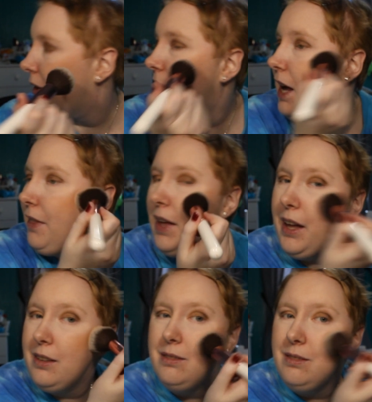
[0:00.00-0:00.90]
glad
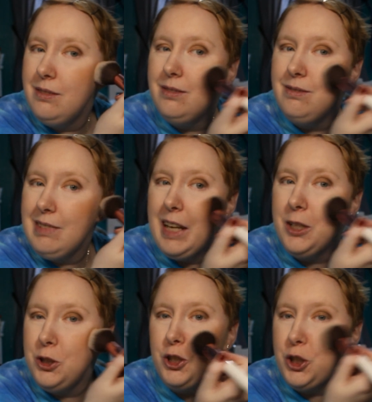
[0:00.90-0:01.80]
that I
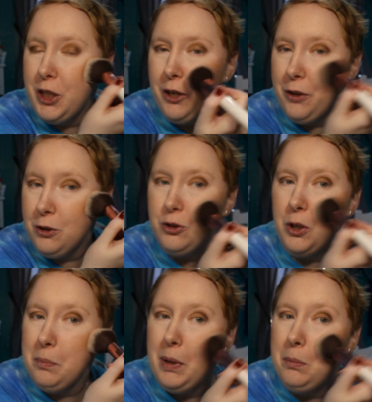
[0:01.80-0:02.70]
could just share those
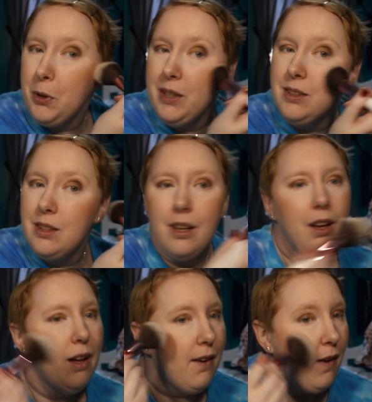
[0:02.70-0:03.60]
little memories
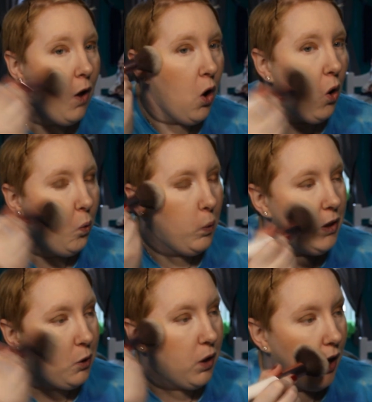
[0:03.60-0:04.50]

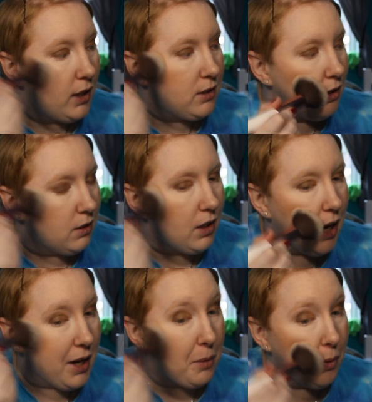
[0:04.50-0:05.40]
with you guys, and
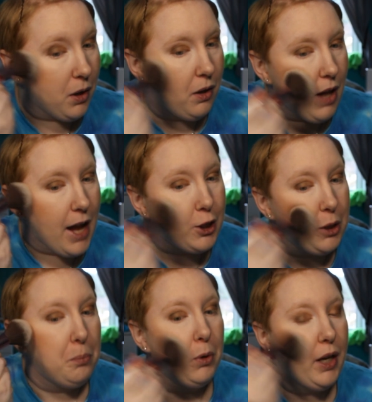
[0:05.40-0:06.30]
I am gonna
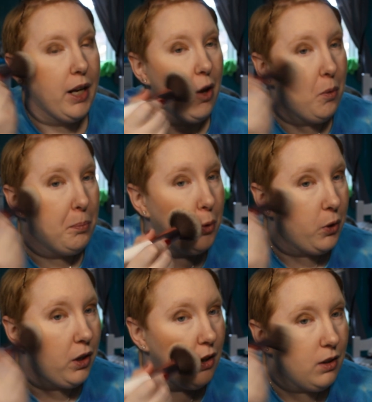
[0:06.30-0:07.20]
actually break it out and
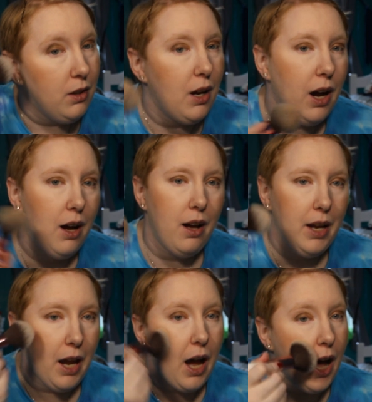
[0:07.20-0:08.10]
put it
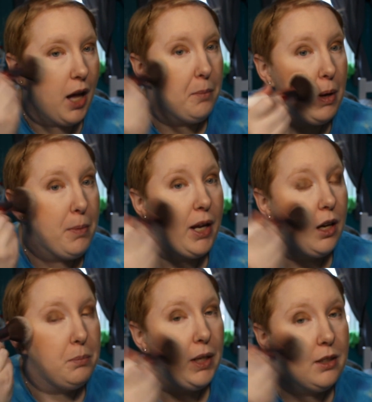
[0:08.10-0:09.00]
on my
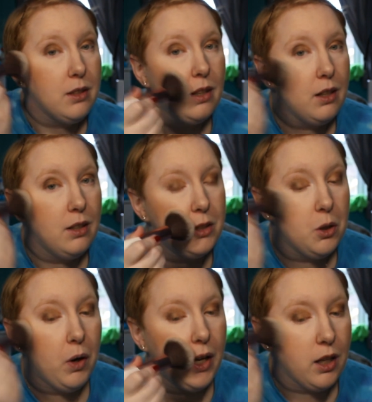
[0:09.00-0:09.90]
makeup desk
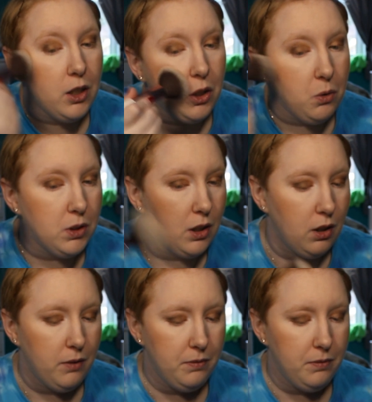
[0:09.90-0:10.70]
so I can use it